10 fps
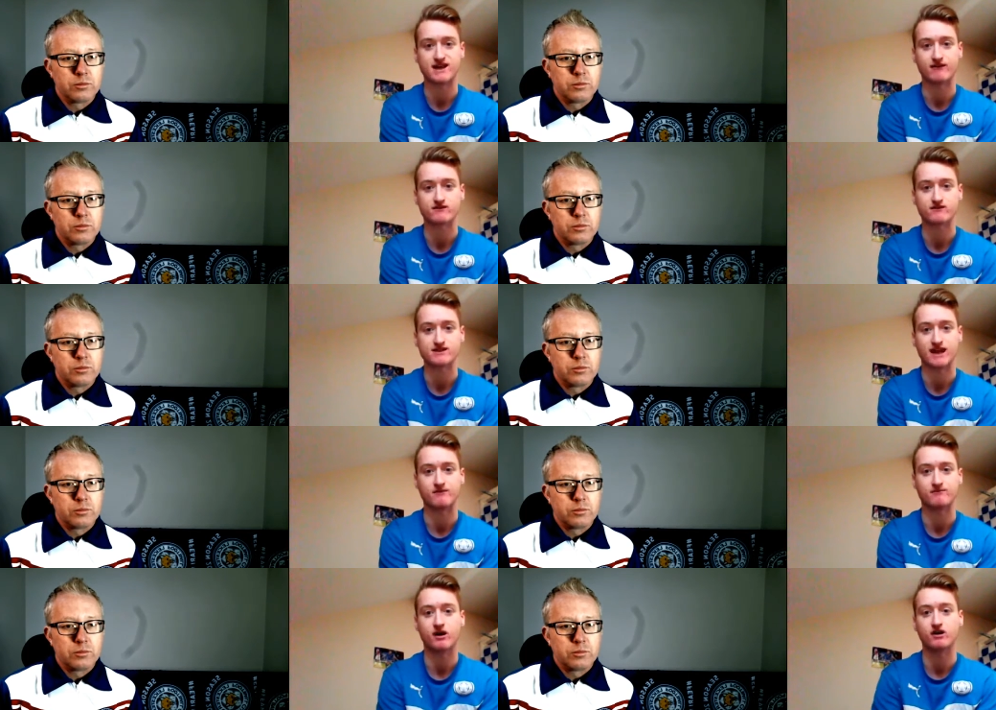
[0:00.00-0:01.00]
Speaker 1: there and obviously alan
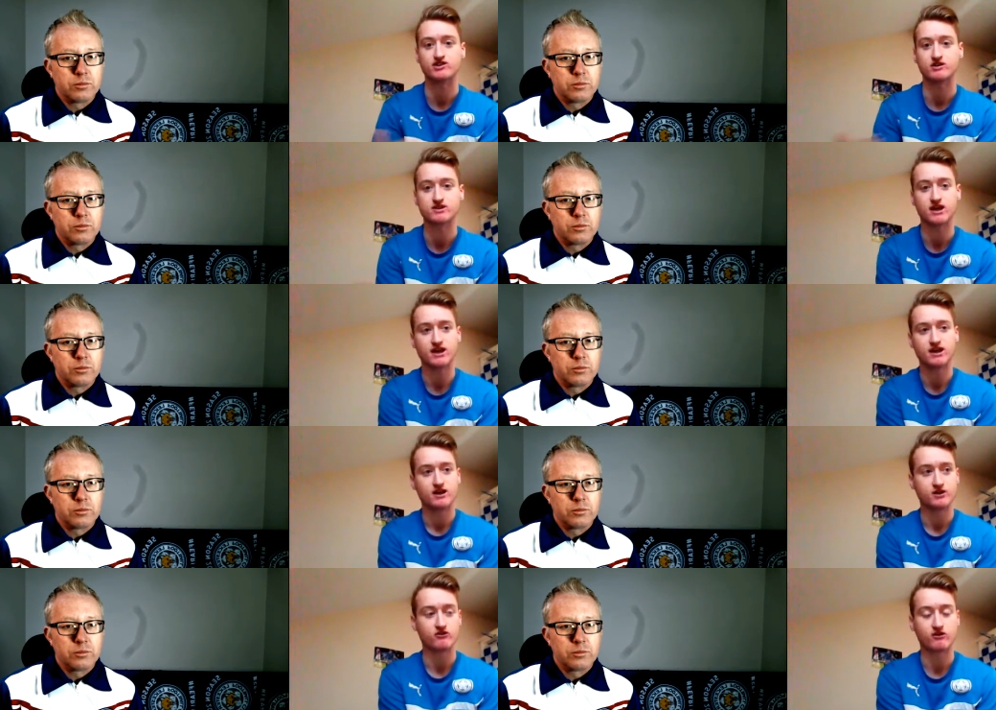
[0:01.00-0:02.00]
pardew's
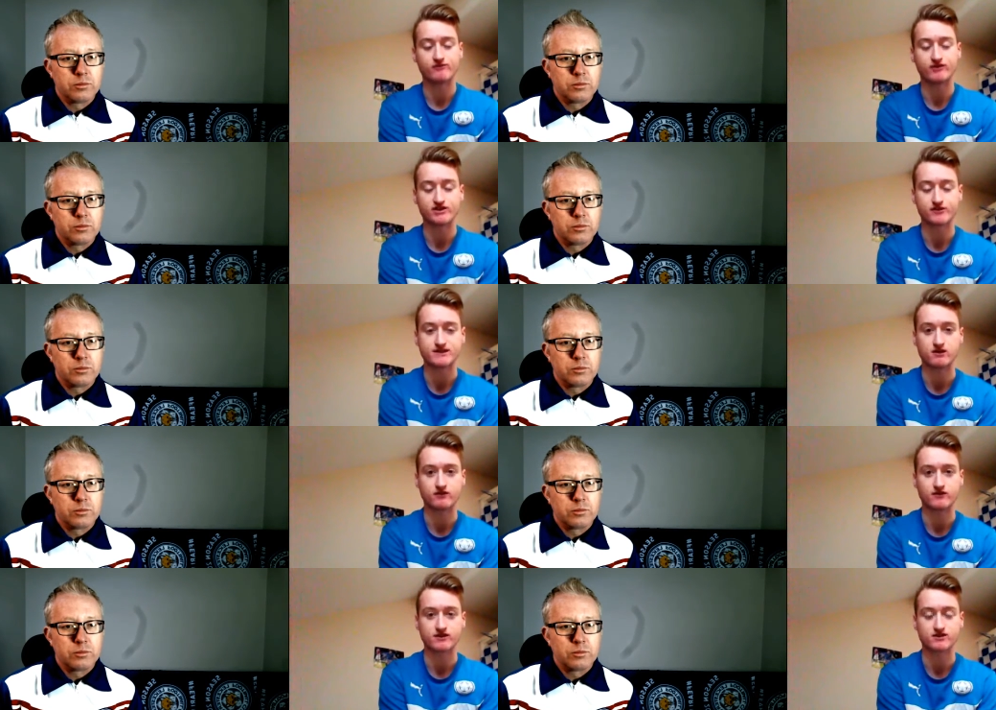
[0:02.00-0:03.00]
under a lot of pressure
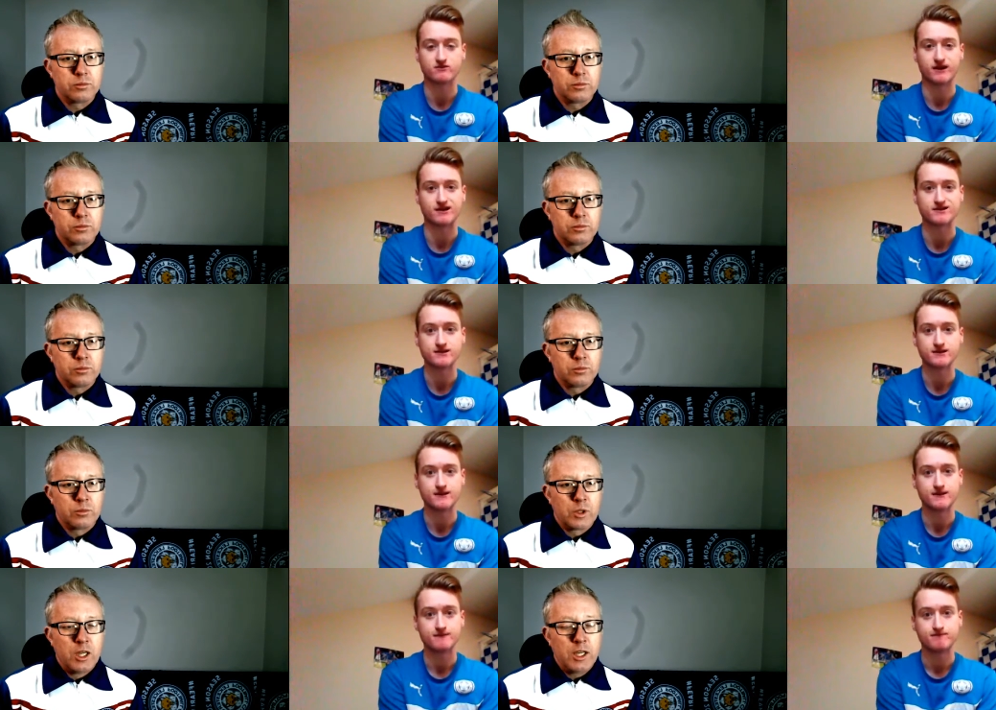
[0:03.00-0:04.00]
himself at Crystal Palace.
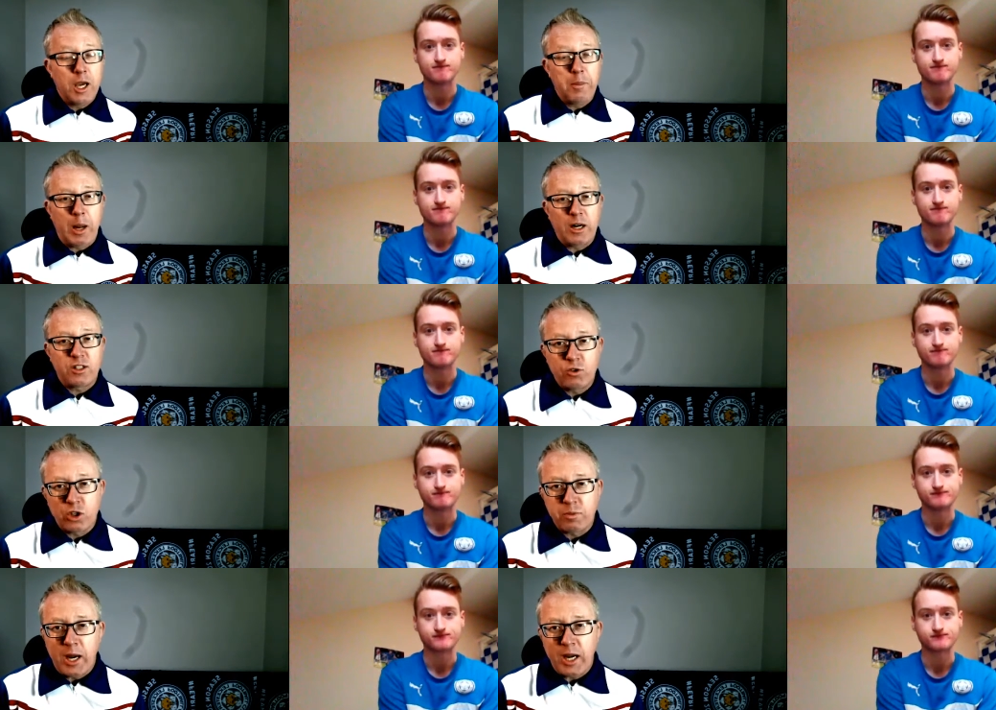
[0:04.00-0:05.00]
Yeah, Palace have just
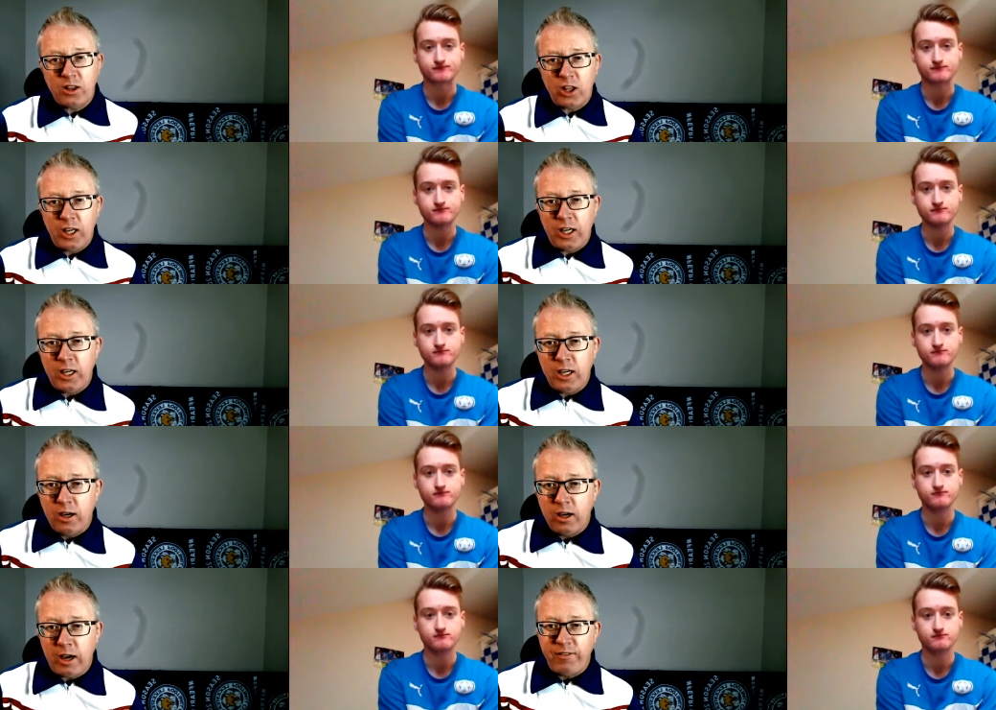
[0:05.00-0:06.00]
made the
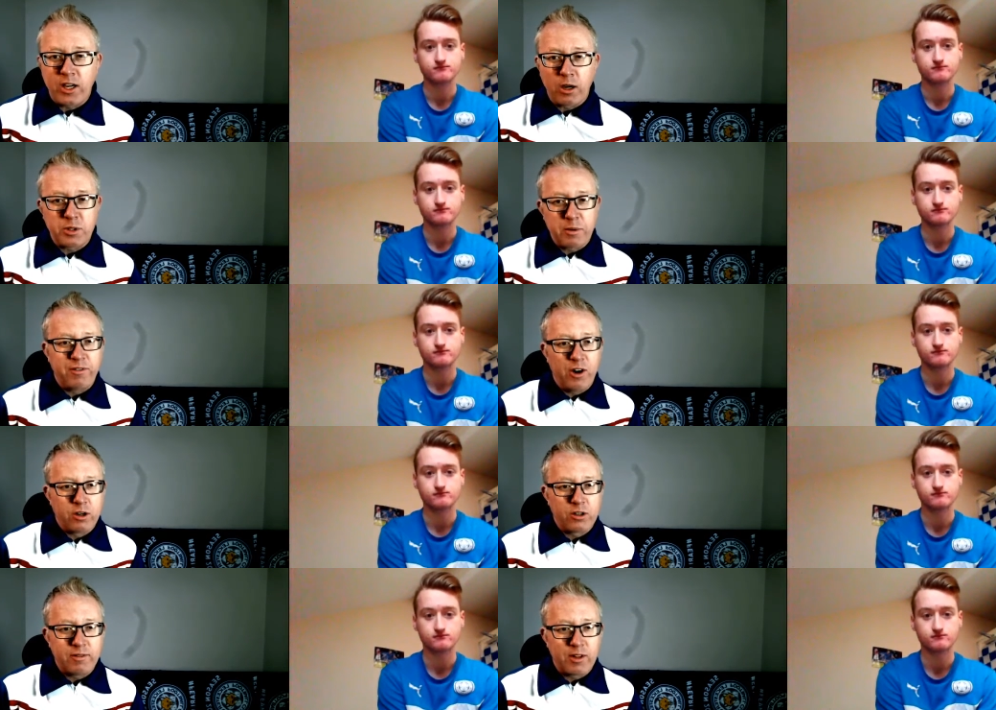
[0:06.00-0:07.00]
uh, FA
Speaker 2: Cup semi-finals,
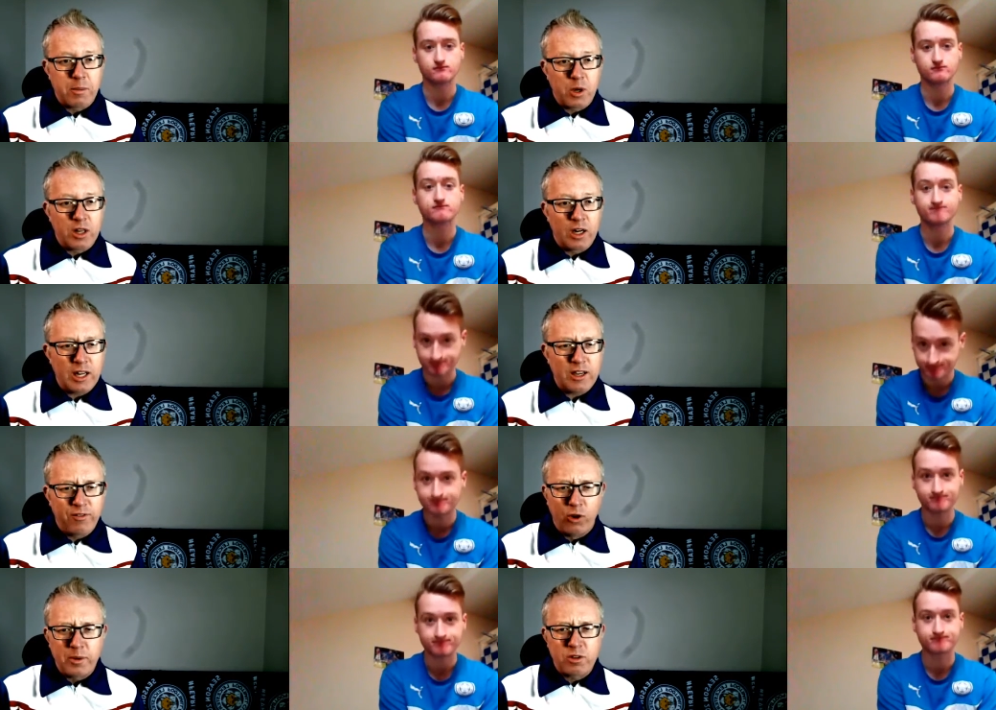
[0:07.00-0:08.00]
haven't they? But in the league
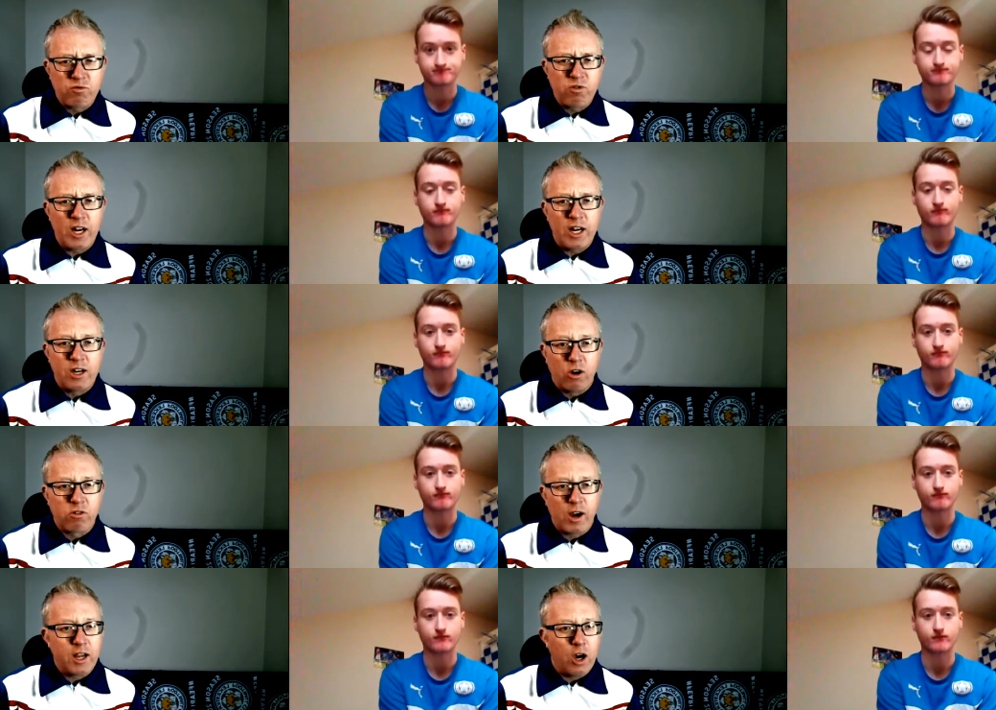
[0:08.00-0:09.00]
form, it's really not great,
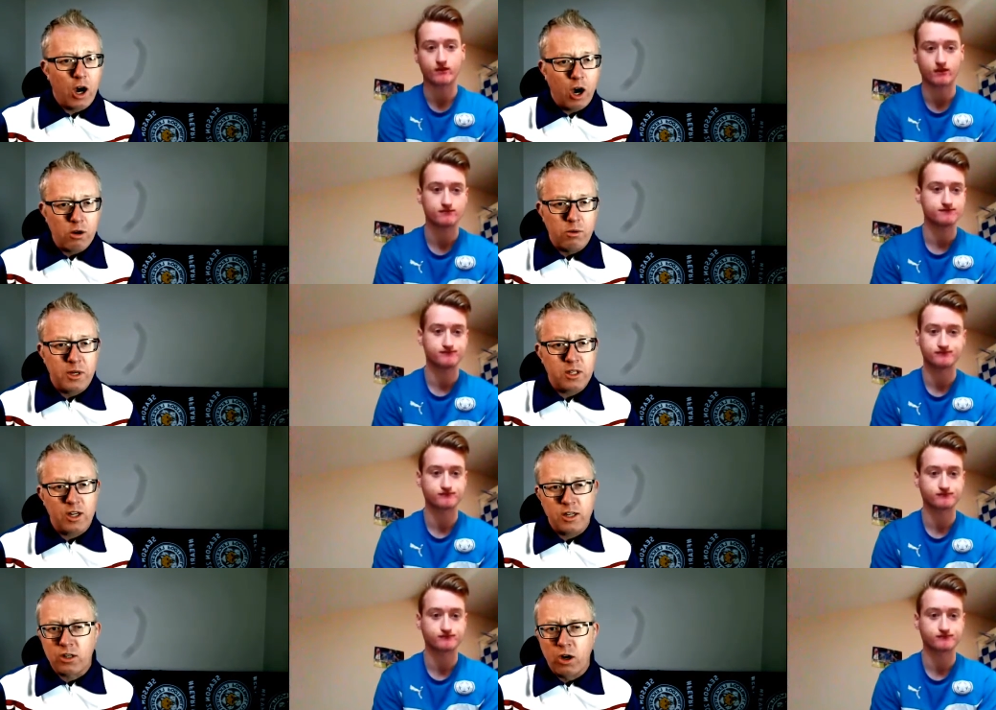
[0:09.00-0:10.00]
and at home, it,
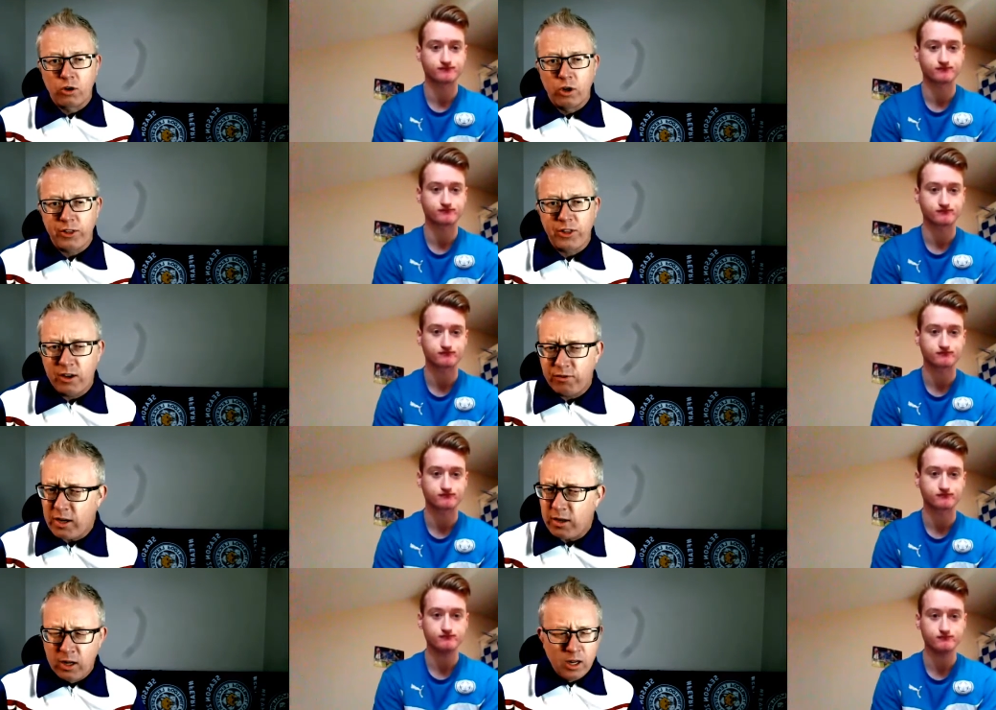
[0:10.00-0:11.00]
it's not good. I think I think
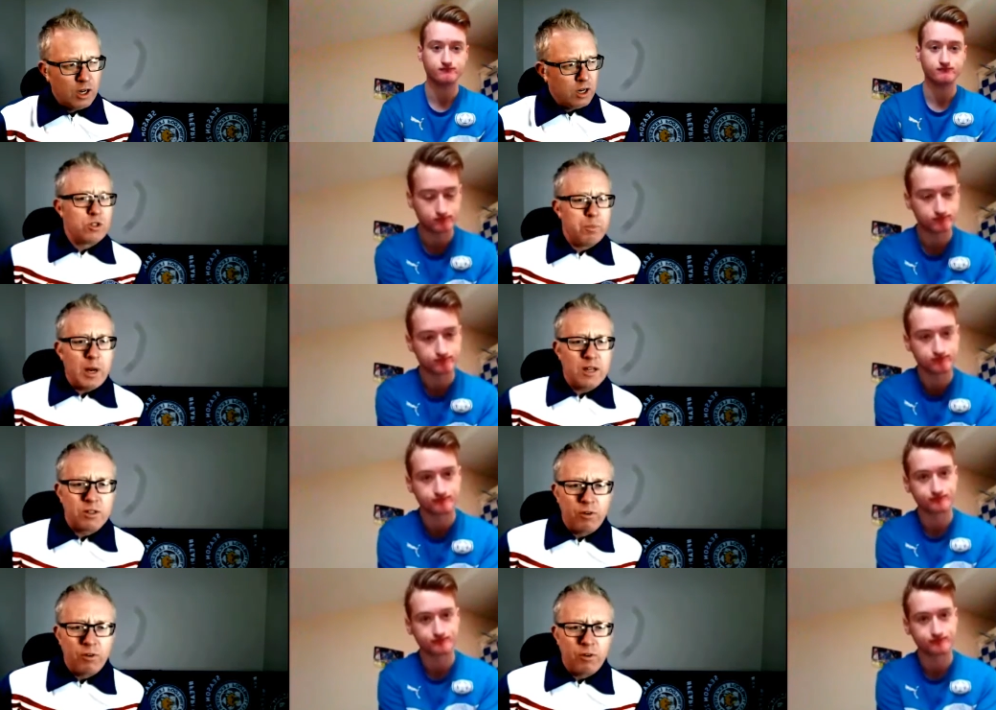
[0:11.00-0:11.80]
Lord Palace have